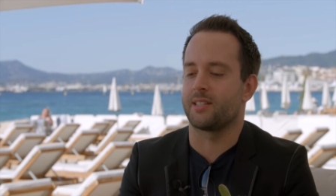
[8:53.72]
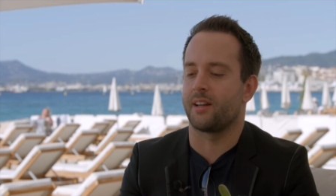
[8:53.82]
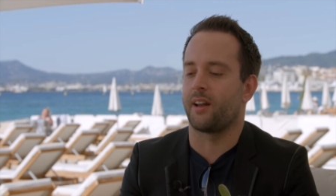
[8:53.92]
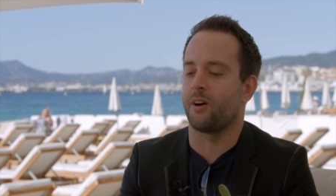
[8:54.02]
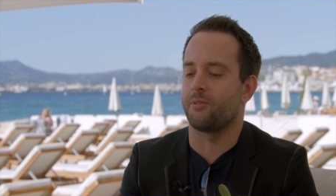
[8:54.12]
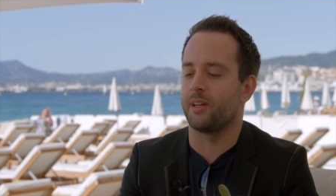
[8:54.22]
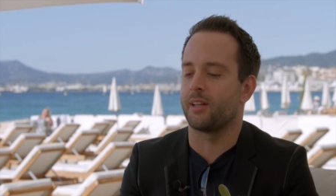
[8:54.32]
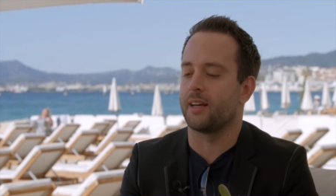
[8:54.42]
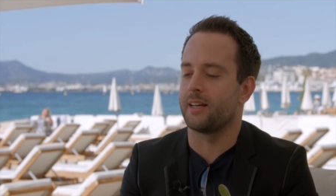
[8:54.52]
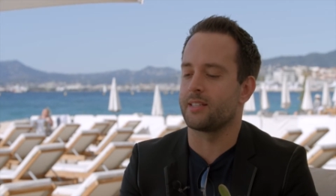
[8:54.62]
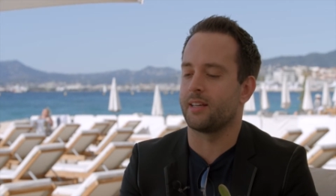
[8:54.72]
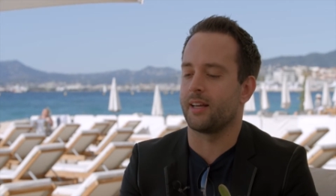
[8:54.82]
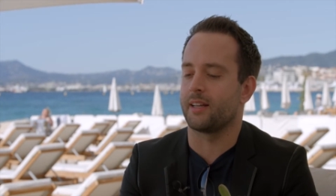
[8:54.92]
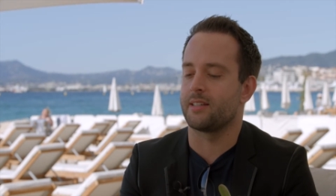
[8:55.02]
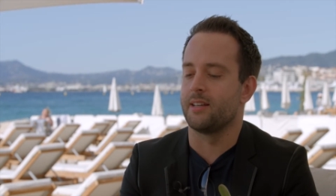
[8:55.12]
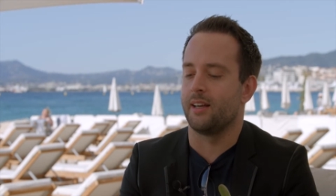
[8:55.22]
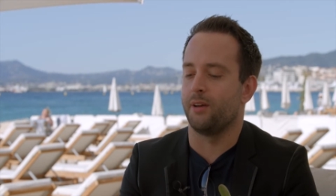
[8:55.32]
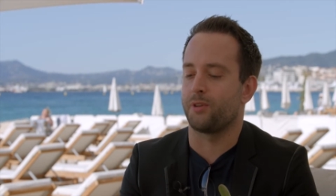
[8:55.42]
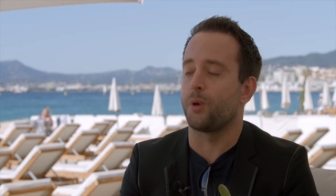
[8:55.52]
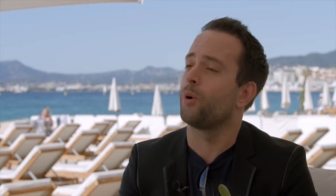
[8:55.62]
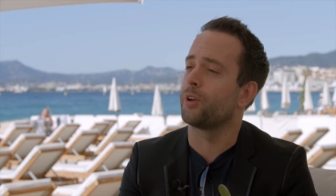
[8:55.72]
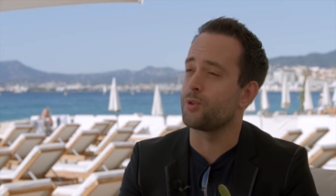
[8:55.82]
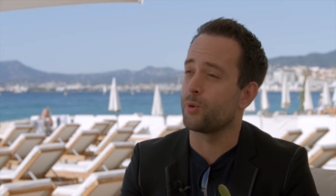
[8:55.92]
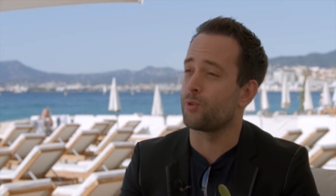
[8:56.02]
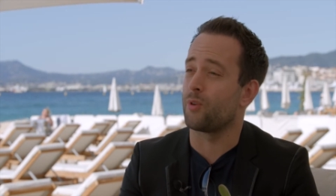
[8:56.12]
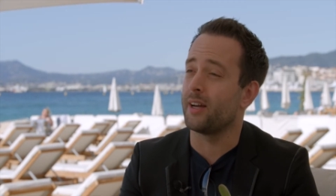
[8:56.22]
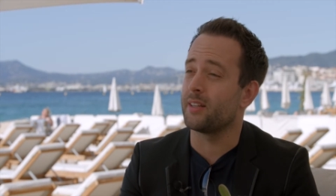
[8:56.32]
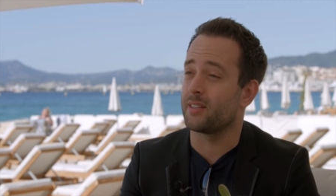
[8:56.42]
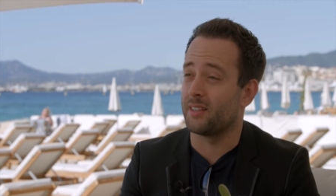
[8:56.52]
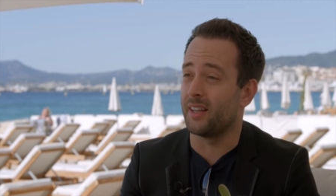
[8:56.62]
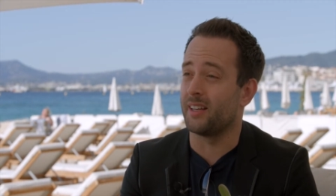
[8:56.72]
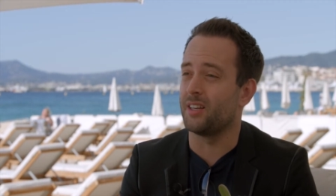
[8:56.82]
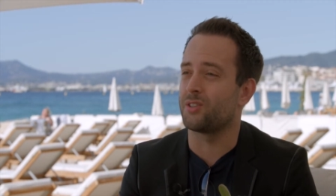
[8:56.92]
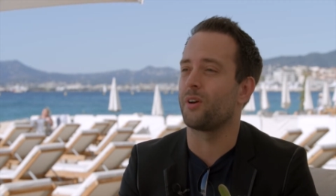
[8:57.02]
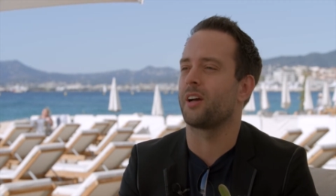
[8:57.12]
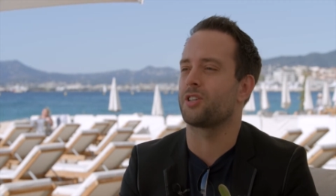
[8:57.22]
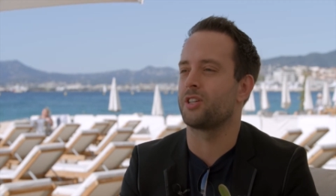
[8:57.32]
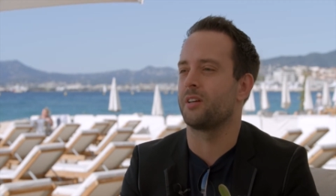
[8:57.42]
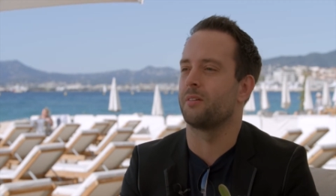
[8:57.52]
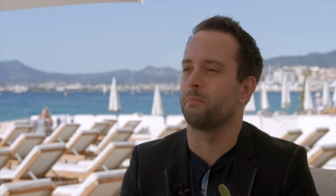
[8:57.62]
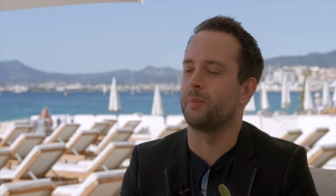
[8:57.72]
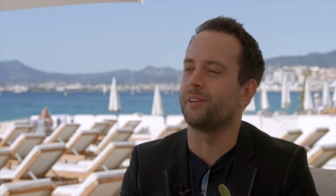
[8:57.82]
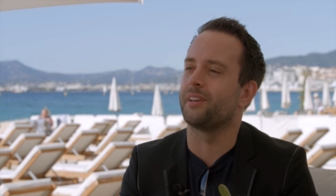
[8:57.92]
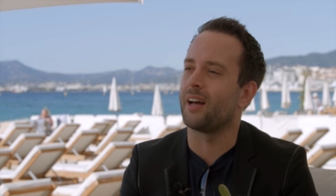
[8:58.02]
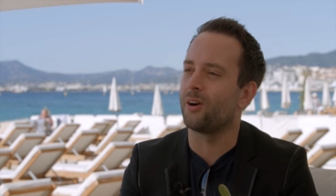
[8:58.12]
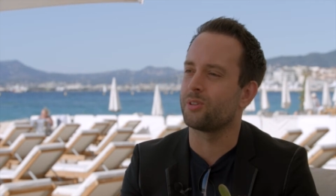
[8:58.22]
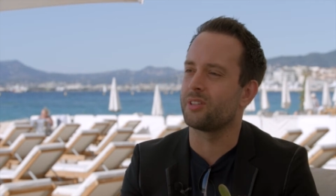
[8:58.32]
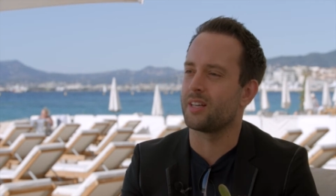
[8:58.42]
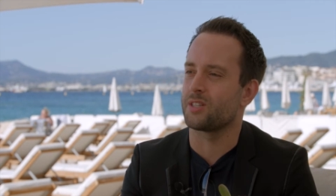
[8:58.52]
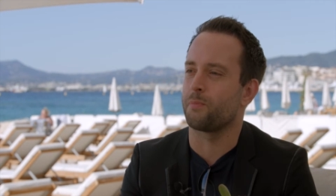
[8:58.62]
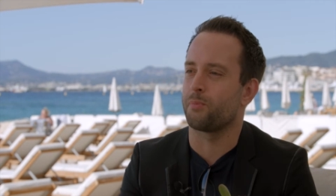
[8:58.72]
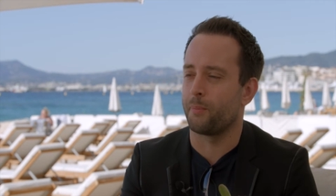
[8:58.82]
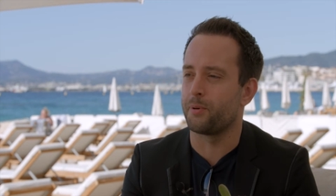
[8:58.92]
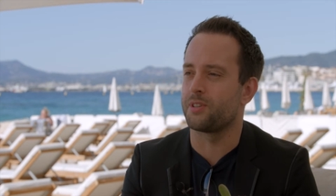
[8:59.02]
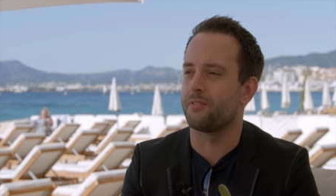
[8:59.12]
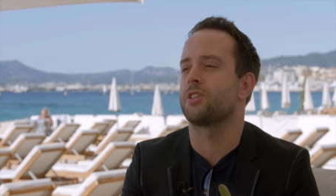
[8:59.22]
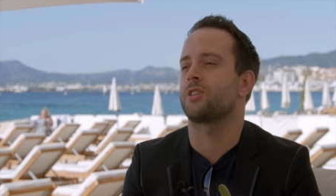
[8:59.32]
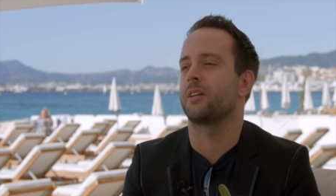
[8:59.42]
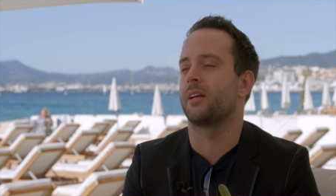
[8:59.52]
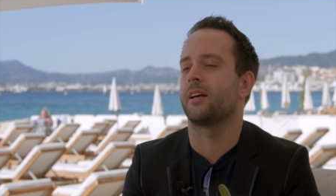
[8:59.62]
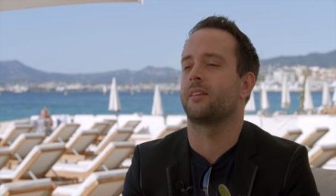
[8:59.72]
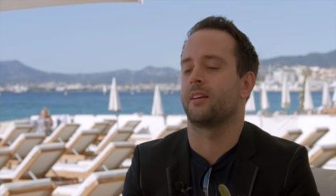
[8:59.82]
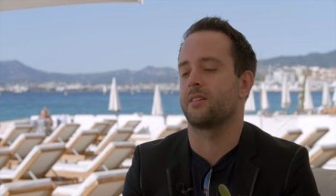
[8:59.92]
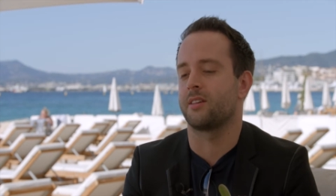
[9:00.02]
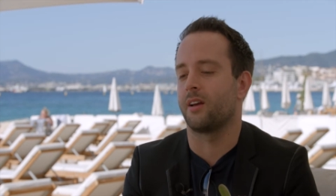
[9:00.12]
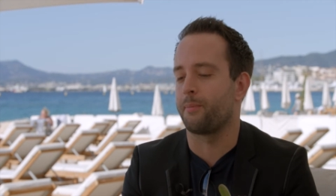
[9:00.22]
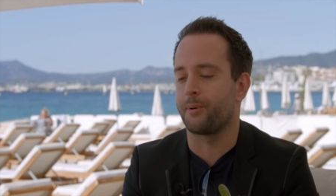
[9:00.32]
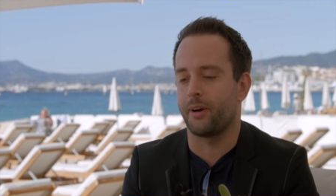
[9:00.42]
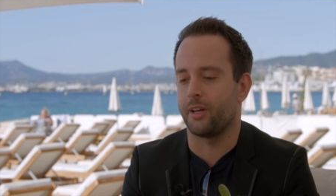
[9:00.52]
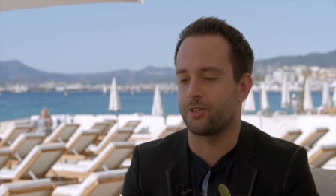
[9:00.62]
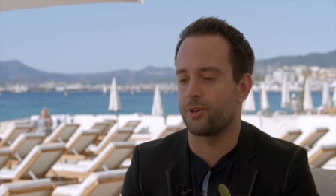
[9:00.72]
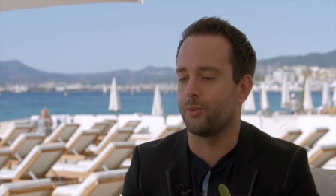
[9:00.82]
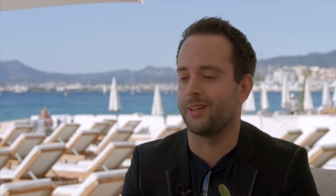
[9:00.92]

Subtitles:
are now realizing that if they want to do it right, they need to actually build it out as a proper division. And I think Singapore has shown